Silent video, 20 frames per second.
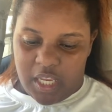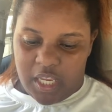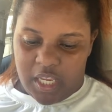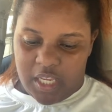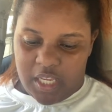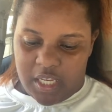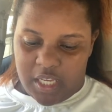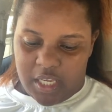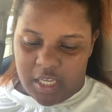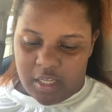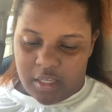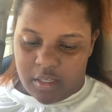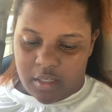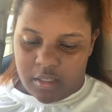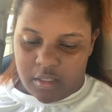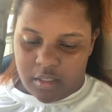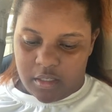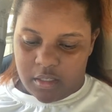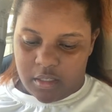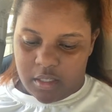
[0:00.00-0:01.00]

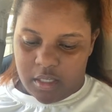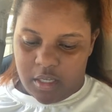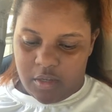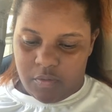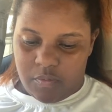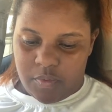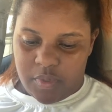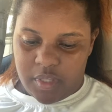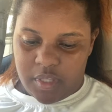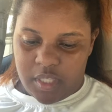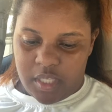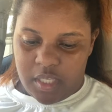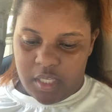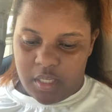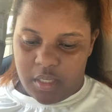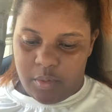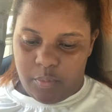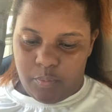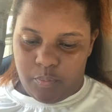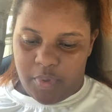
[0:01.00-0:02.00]
And if we
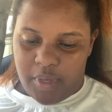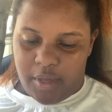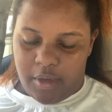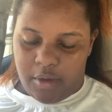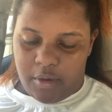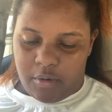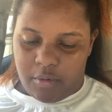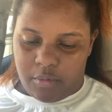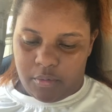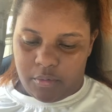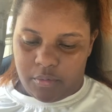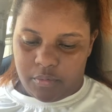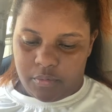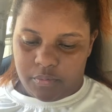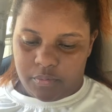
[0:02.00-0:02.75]
think about